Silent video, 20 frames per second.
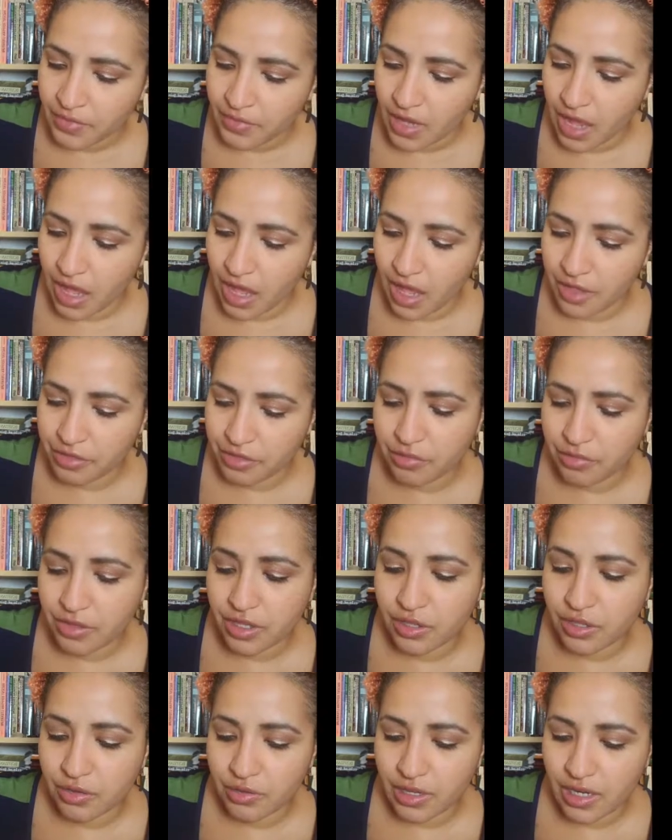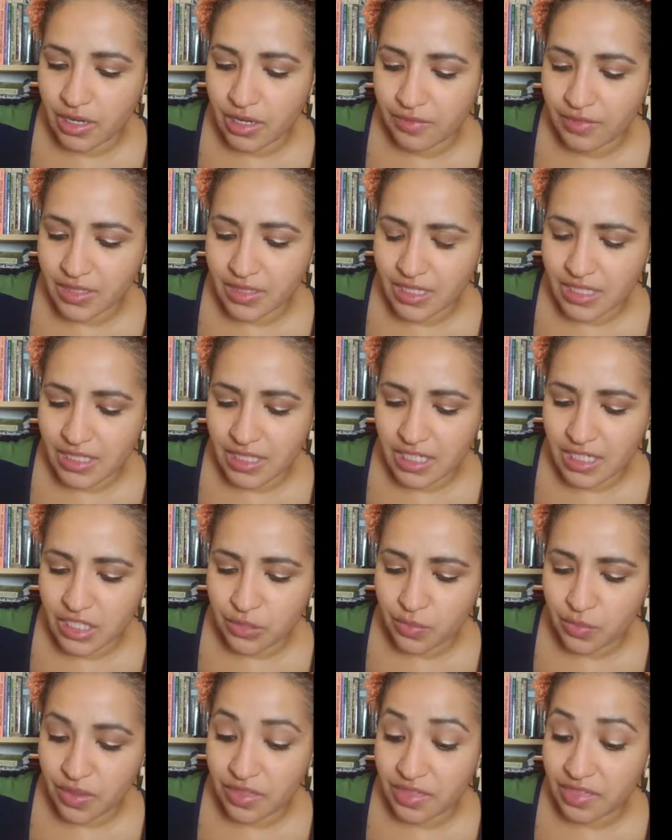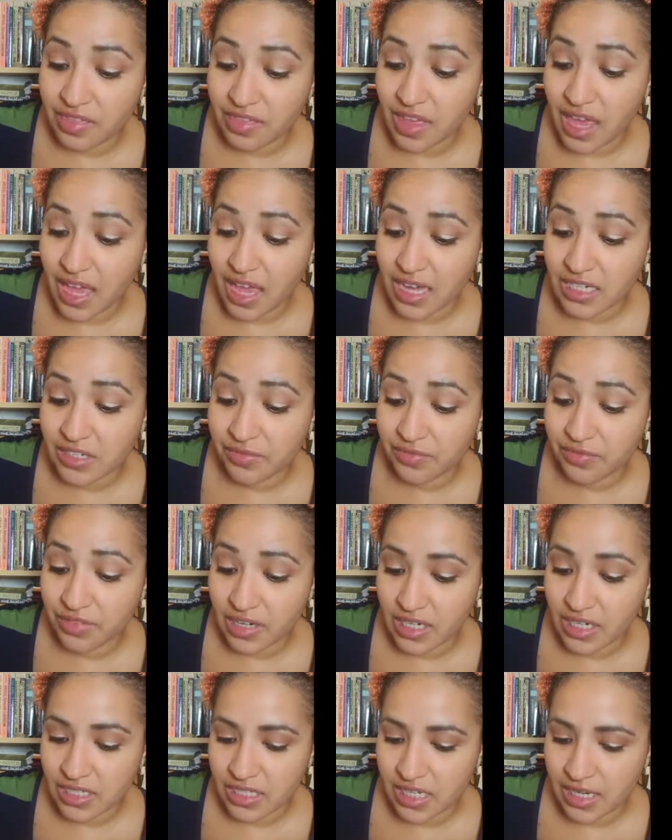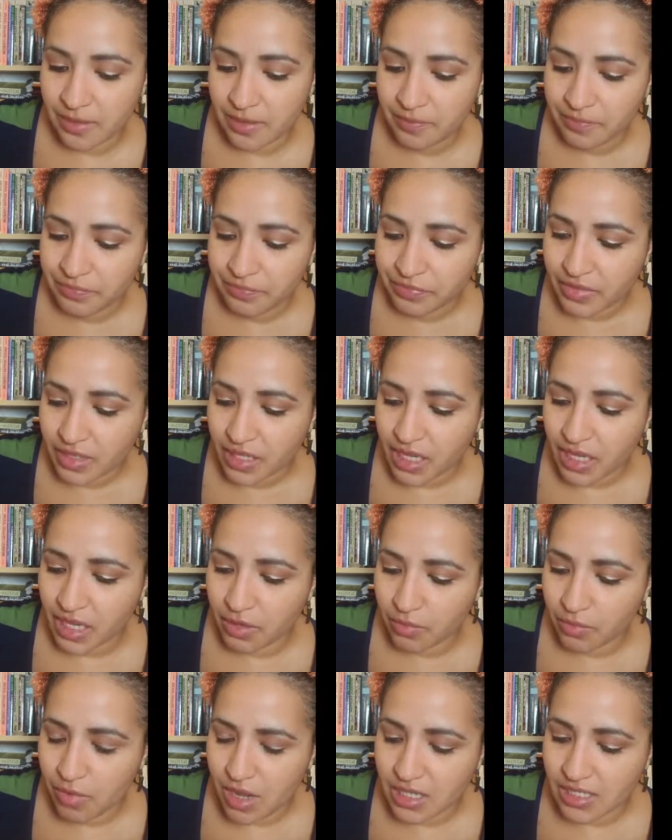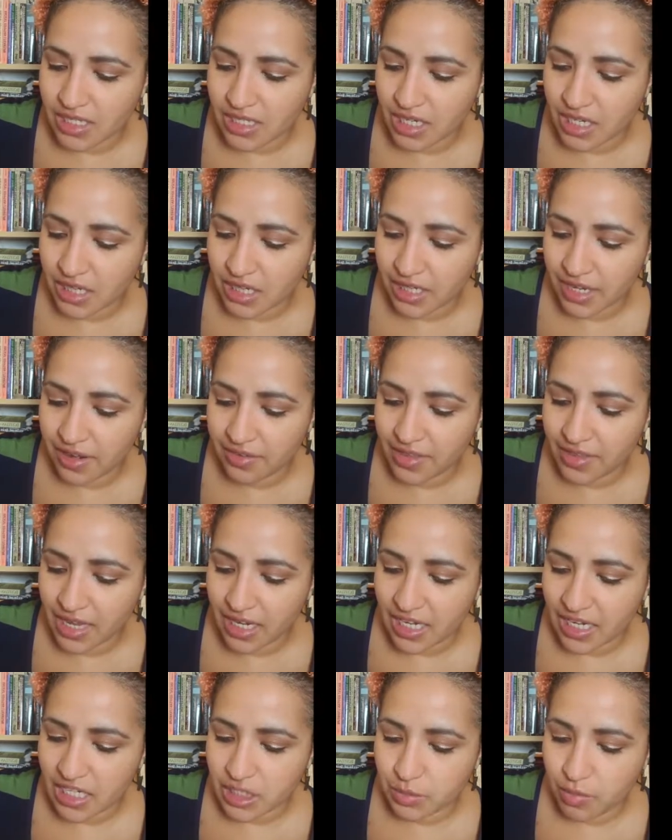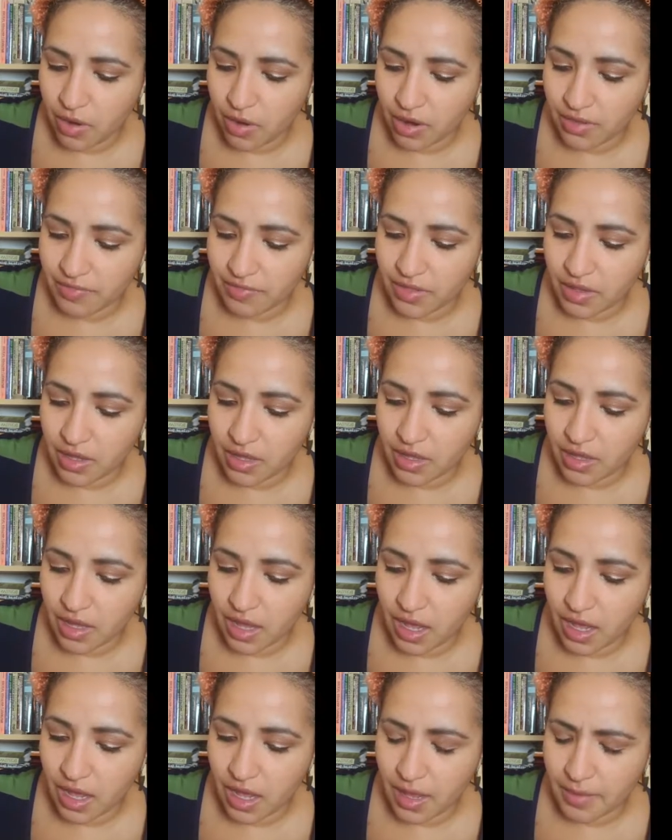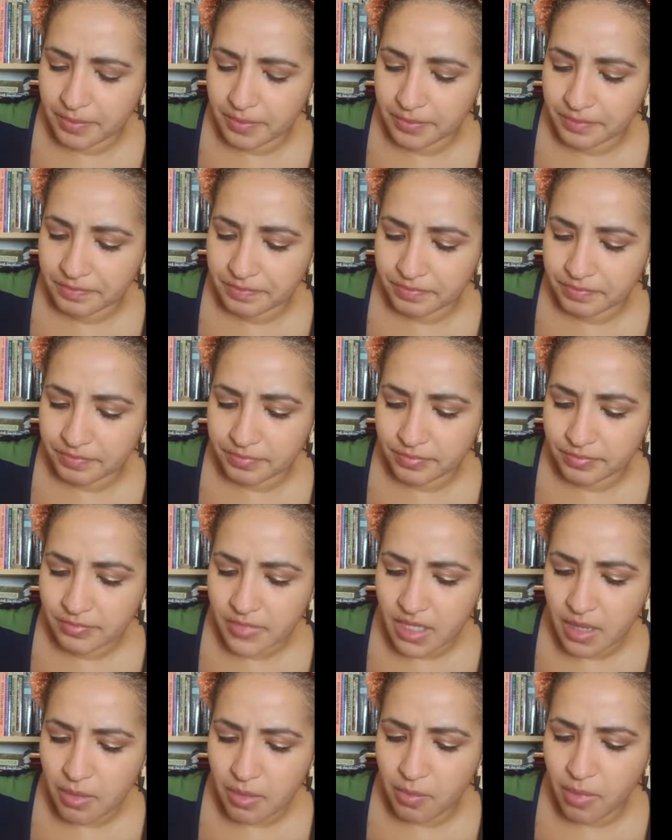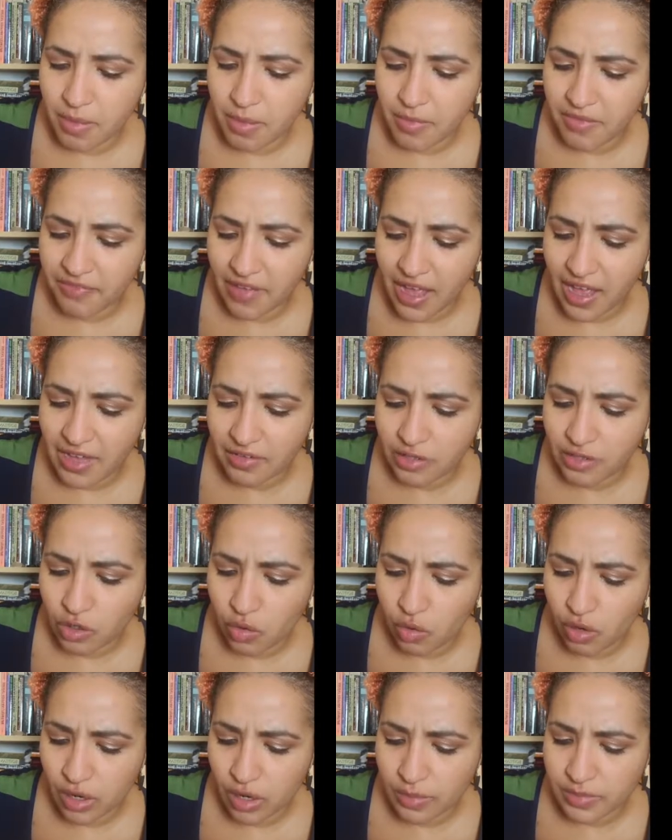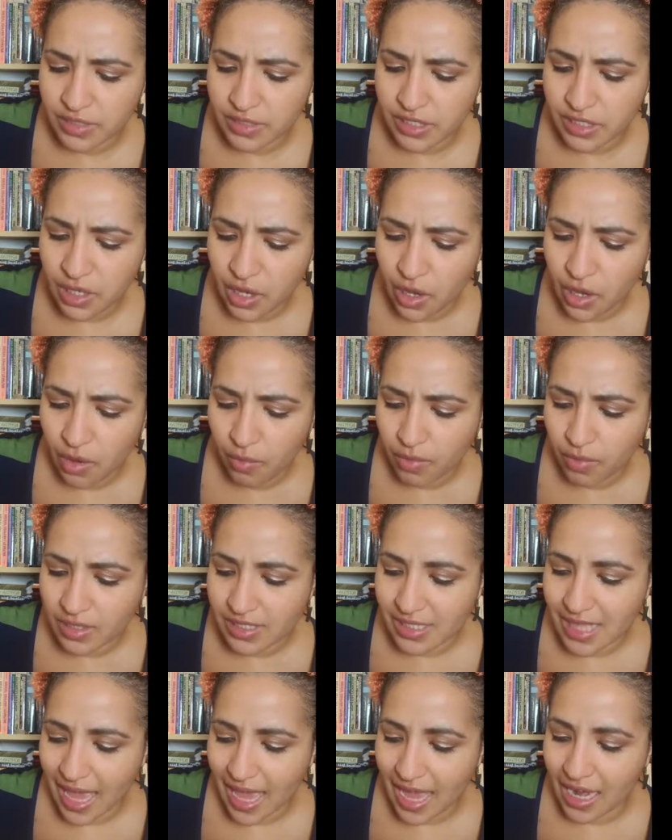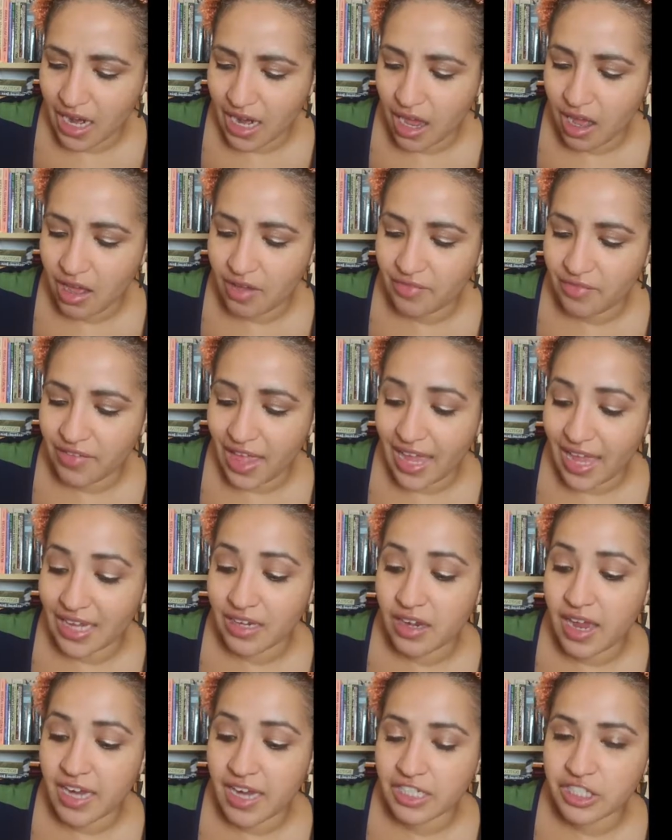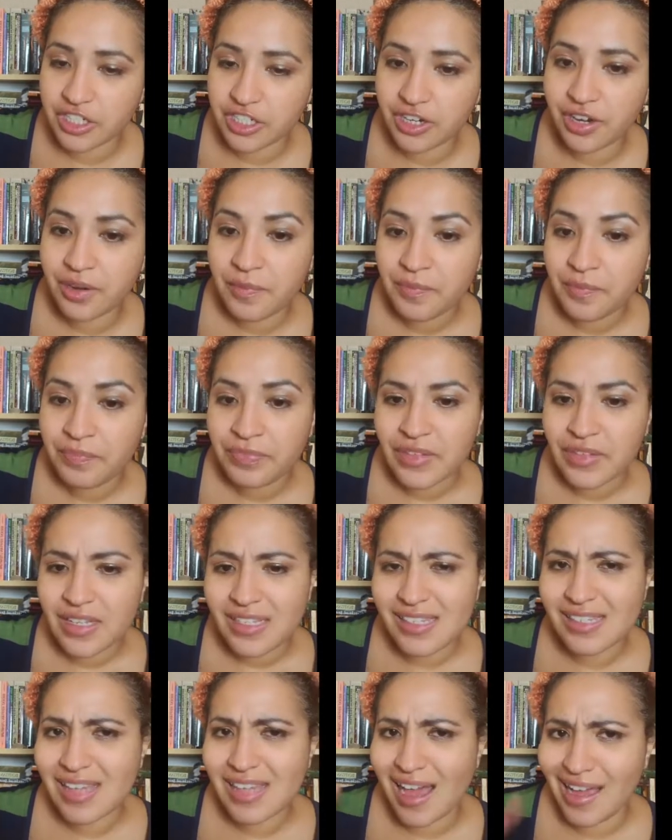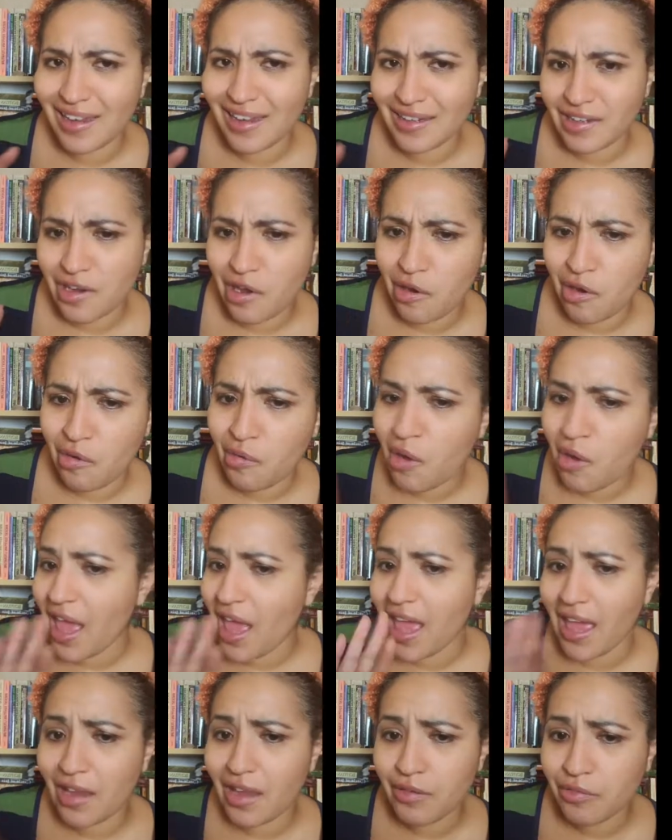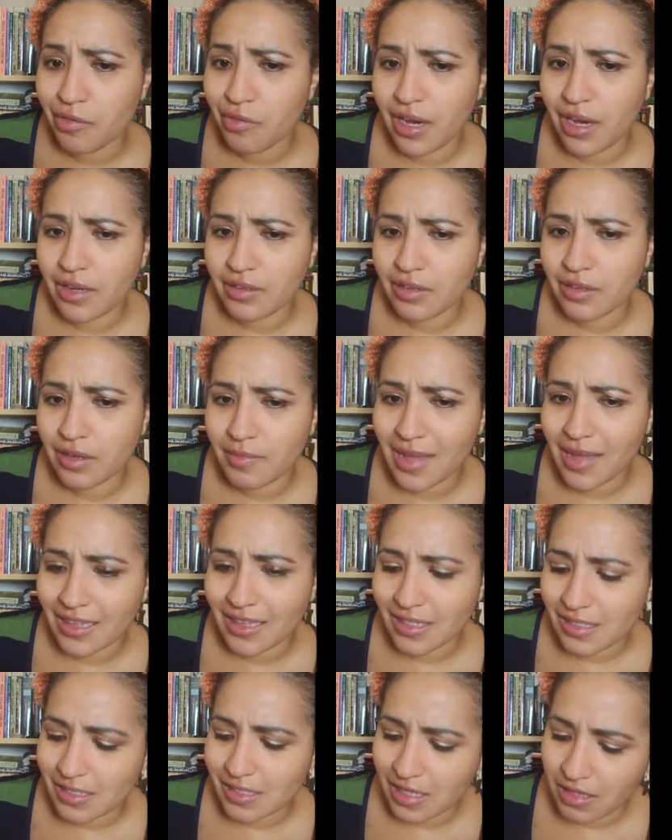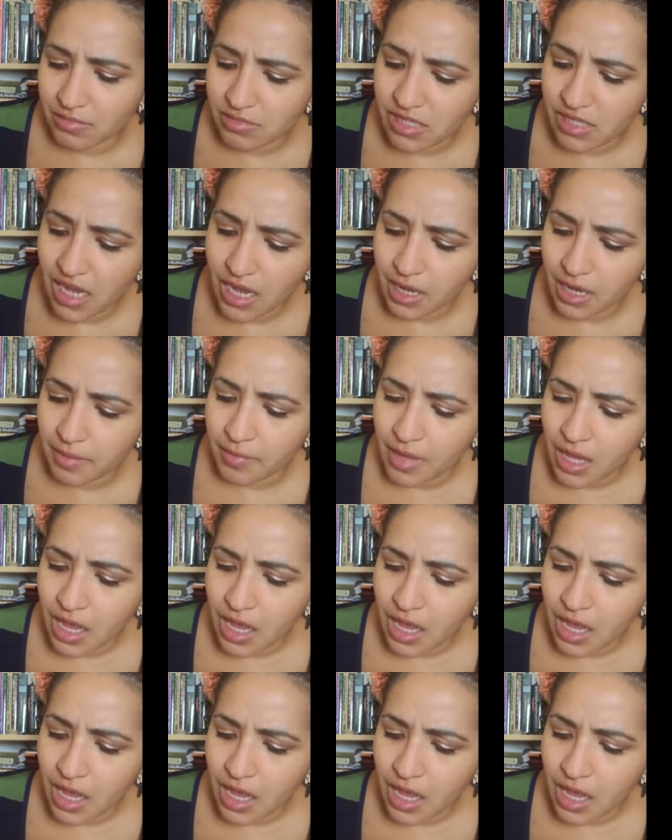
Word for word: uh, through the union of the deceased with a divinity. It was declared that each part of the um, mummified corpse was that of a nature. Side note and random at the same time.